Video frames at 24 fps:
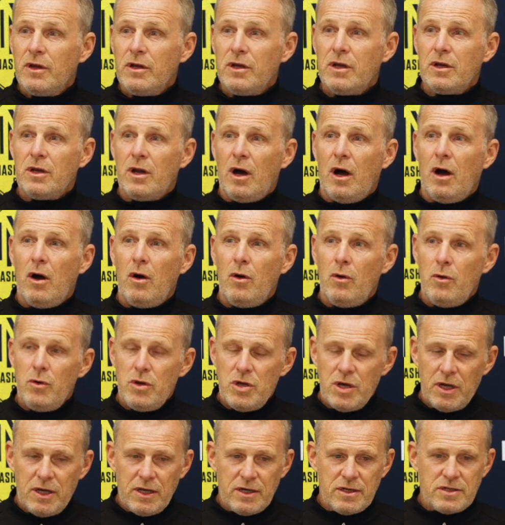You know,
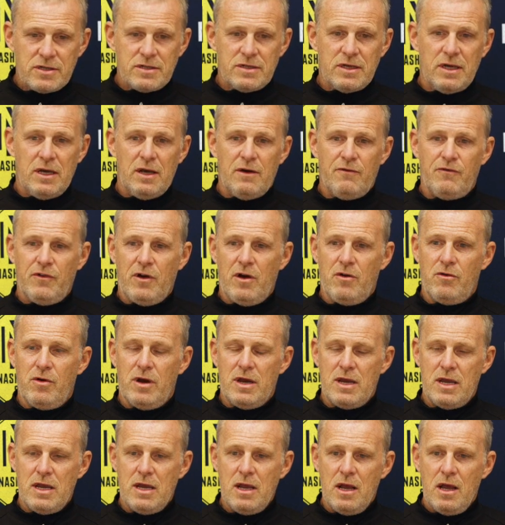you're going to see a
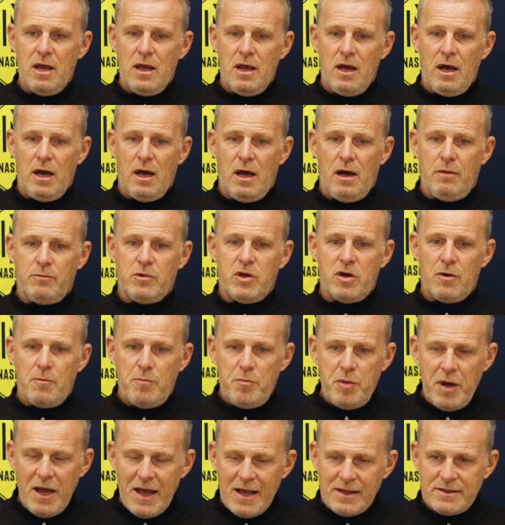very
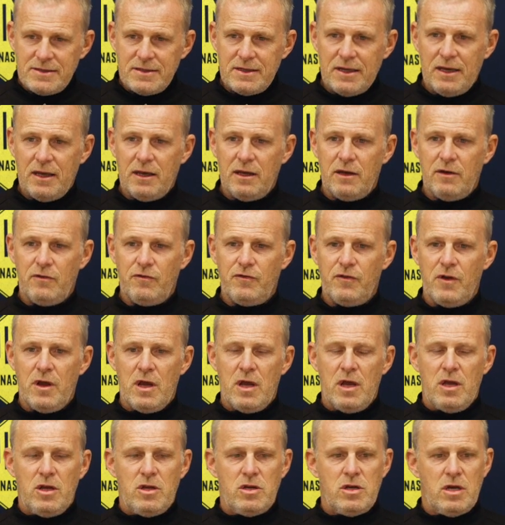competitive,
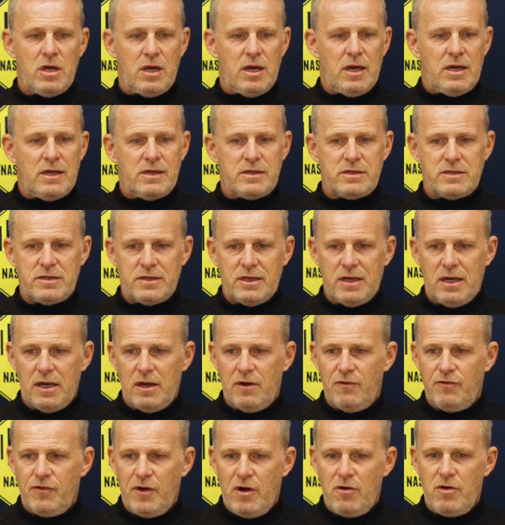you're going to see
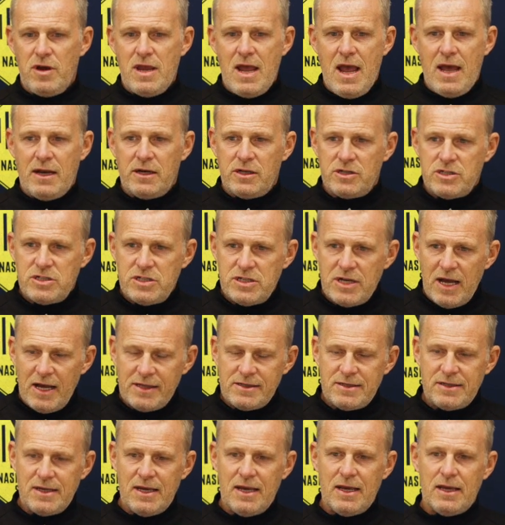a very
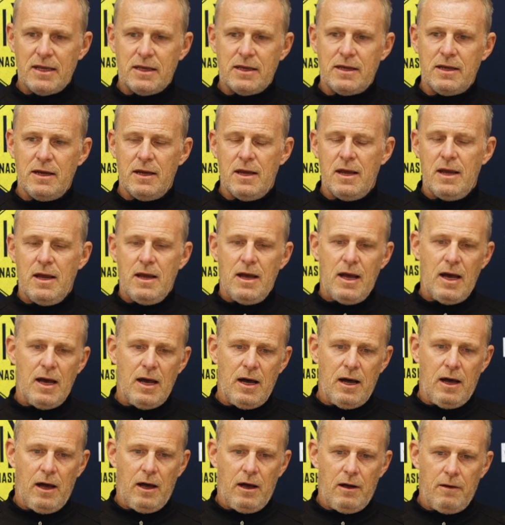energetic,
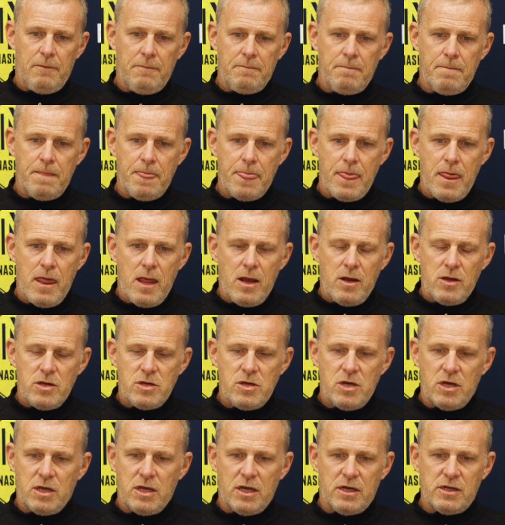
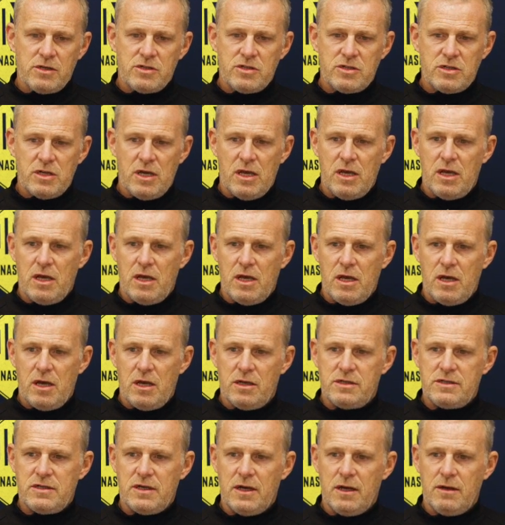you're going to see
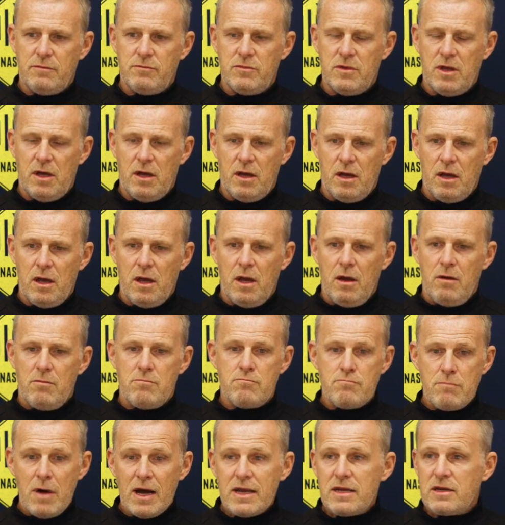a team that
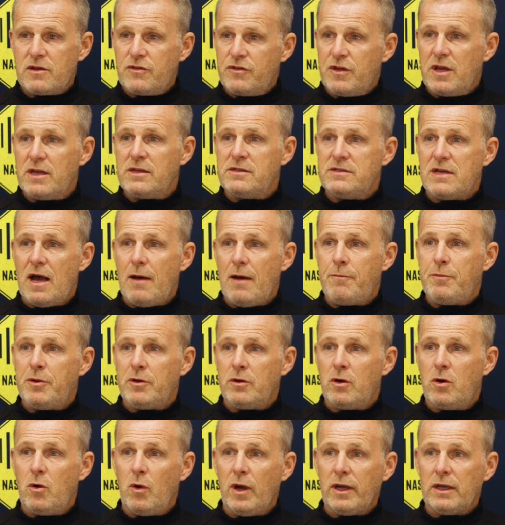make things
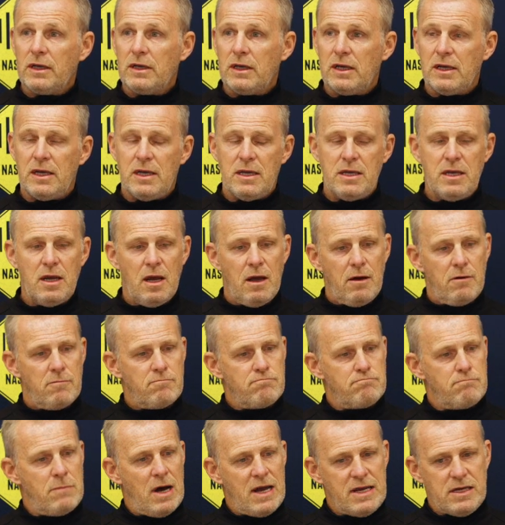happen quickly,
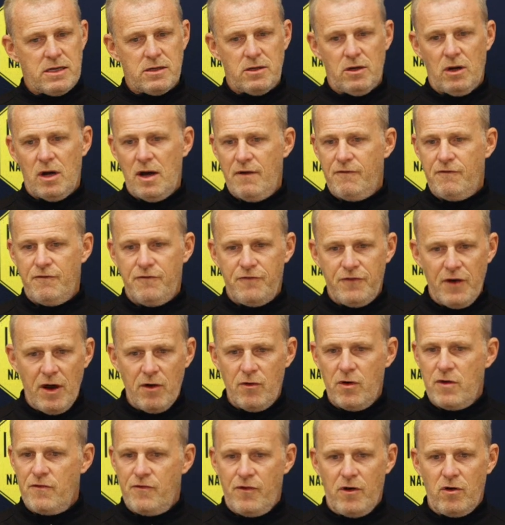make life
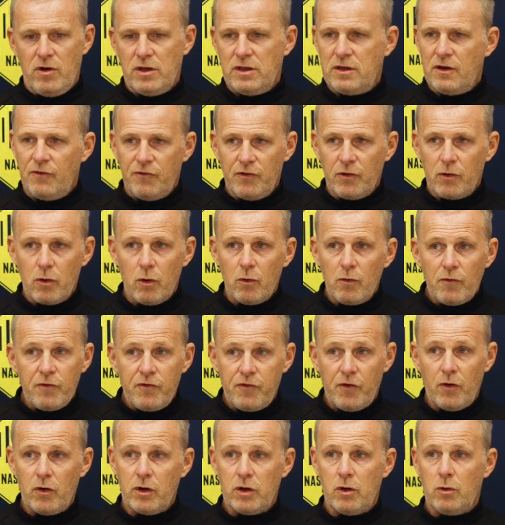very, very difficult
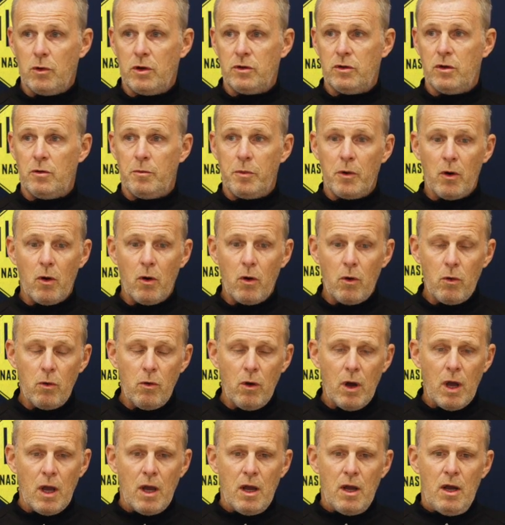for you on the
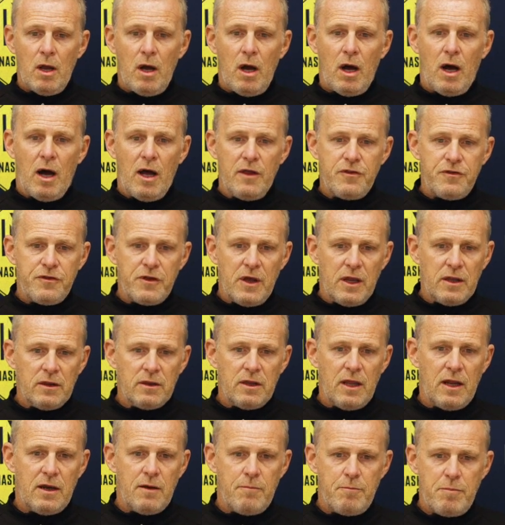ball. I think
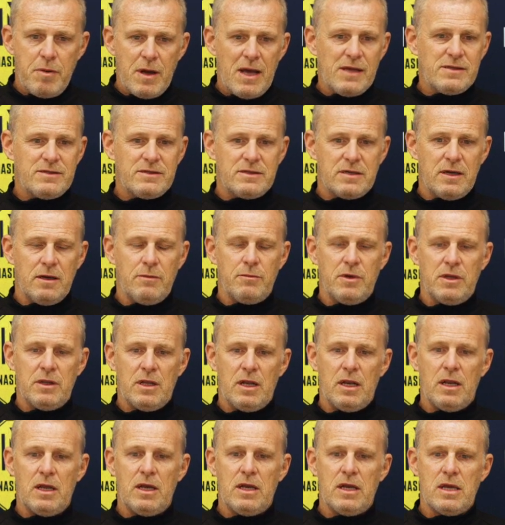they're the best team in the
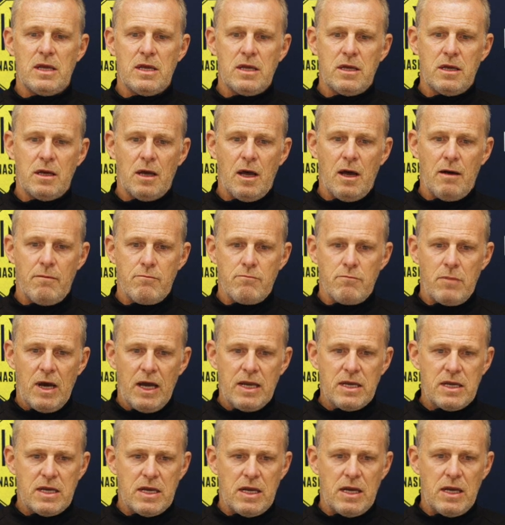league at
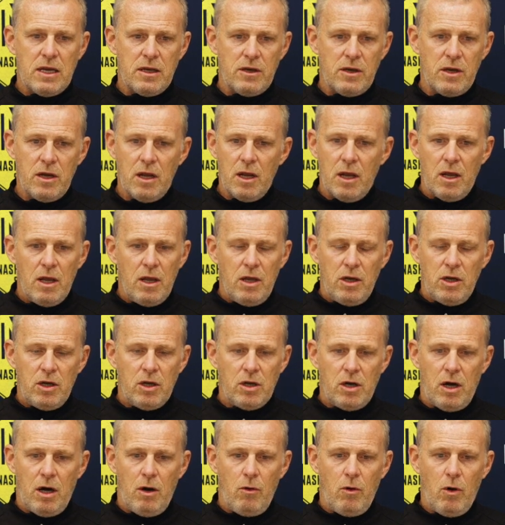making, you
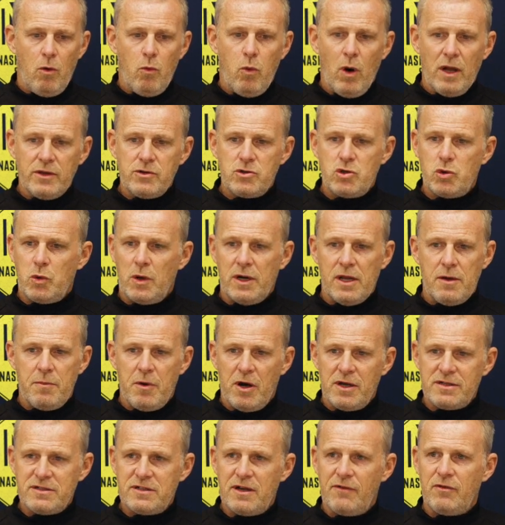know, a 120
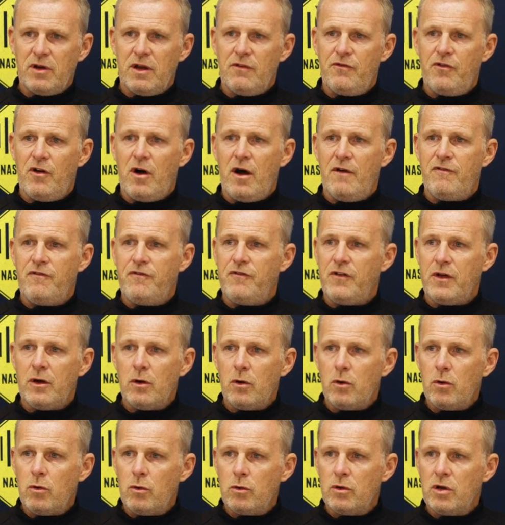by 75
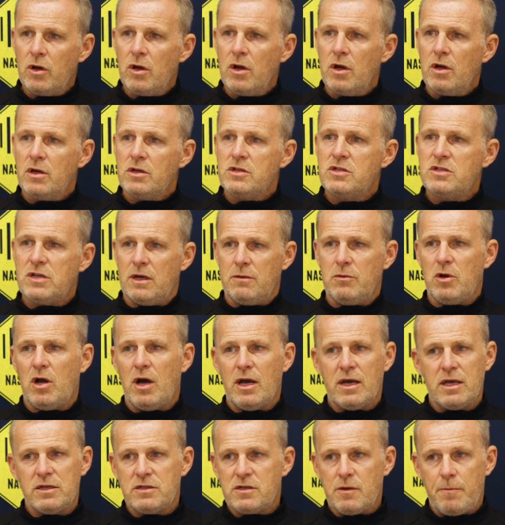field seem
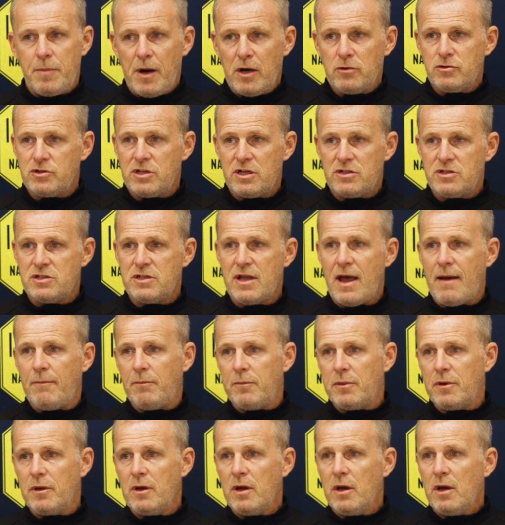like it's a postage
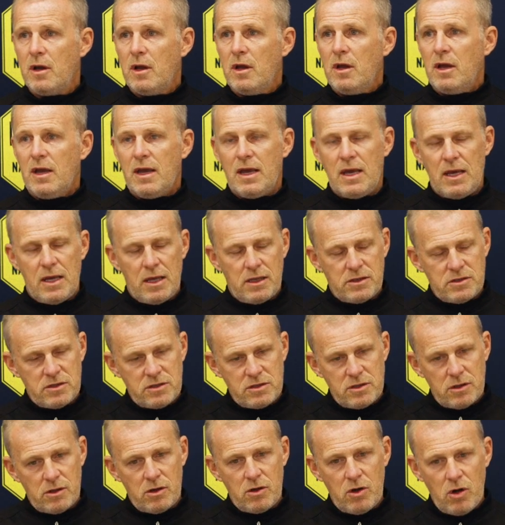stamp.
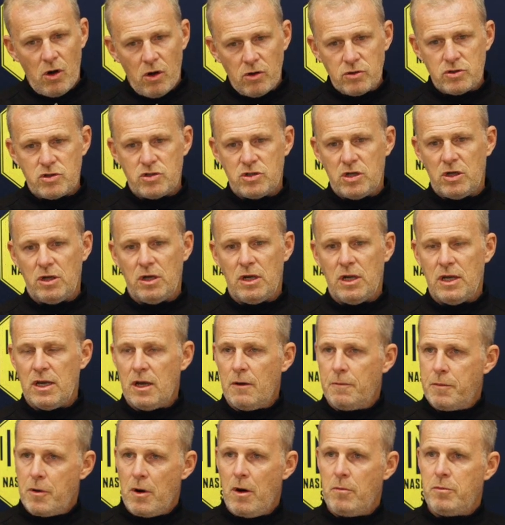It's constantly
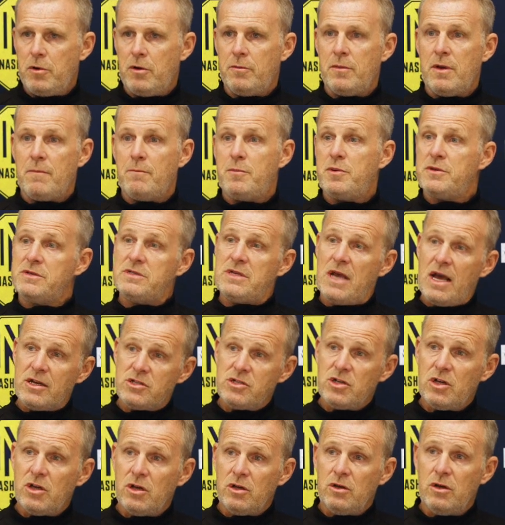a problem in
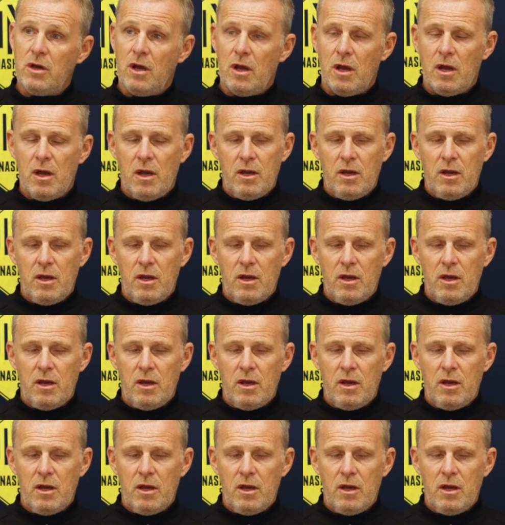possession.